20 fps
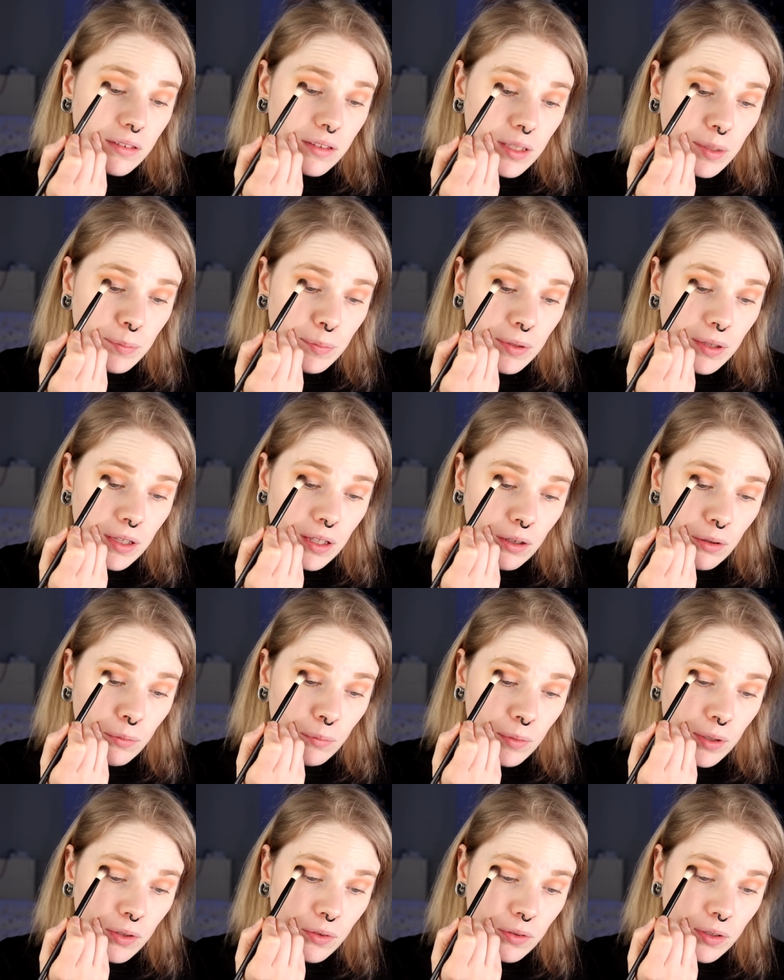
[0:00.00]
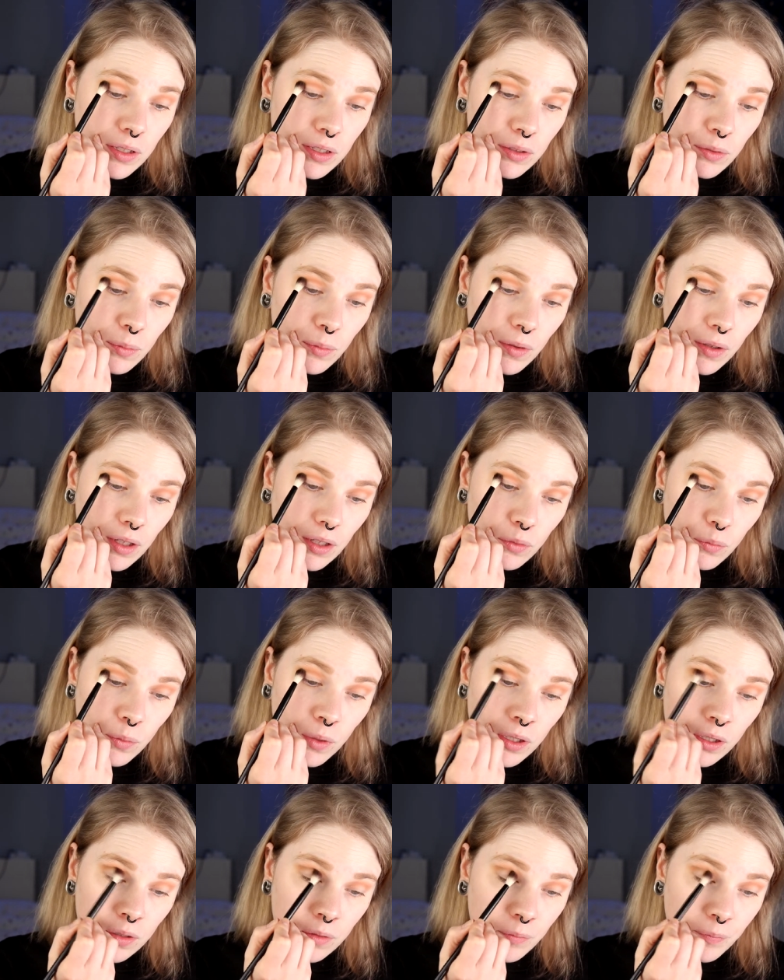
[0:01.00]
deepen down my crease with that
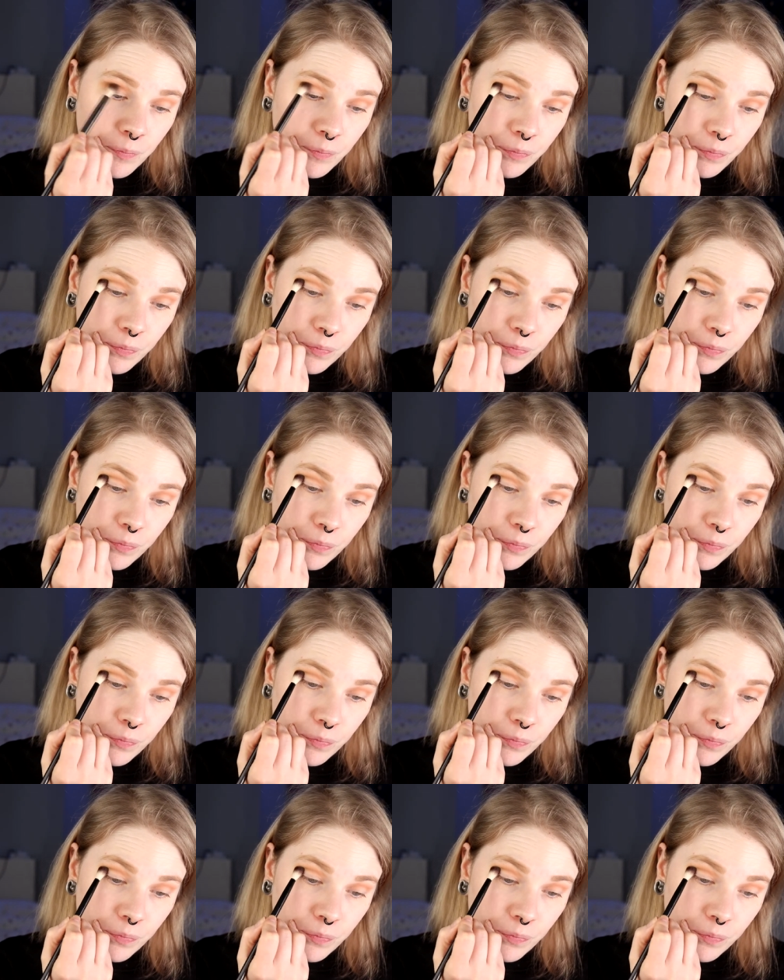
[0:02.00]
one.